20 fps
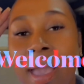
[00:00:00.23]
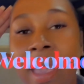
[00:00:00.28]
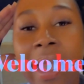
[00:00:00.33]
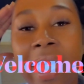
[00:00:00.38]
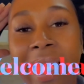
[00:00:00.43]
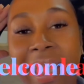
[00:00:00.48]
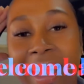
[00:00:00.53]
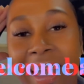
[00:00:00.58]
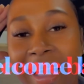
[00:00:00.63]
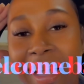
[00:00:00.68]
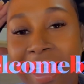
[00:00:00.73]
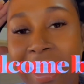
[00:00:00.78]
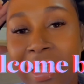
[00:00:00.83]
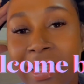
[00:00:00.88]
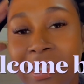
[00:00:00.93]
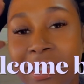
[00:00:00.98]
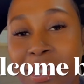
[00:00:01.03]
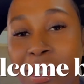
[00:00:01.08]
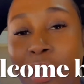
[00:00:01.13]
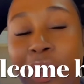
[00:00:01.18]
hey
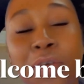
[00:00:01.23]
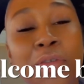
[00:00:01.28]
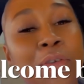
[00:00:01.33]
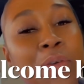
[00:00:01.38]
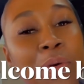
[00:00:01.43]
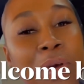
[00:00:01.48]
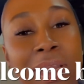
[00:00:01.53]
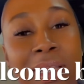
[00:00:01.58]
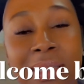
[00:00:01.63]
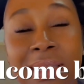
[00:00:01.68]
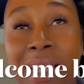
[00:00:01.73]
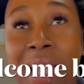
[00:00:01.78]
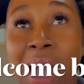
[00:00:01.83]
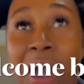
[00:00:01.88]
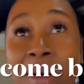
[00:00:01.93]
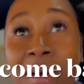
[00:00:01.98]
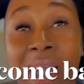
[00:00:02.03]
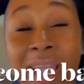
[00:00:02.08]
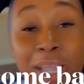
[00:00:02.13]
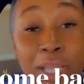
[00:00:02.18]
guys if you want to see
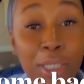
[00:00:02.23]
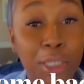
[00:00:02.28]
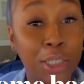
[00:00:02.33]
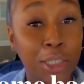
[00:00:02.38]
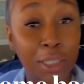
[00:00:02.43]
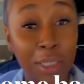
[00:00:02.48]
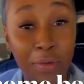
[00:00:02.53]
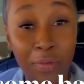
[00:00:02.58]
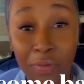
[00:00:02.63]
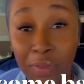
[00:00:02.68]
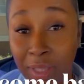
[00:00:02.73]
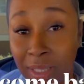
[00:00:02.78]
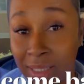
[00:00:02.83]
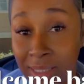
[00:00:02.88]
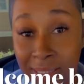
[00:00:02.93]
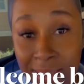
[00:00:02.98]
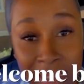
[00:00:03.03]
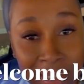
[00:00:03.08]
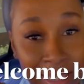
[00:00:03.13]
how i achieve this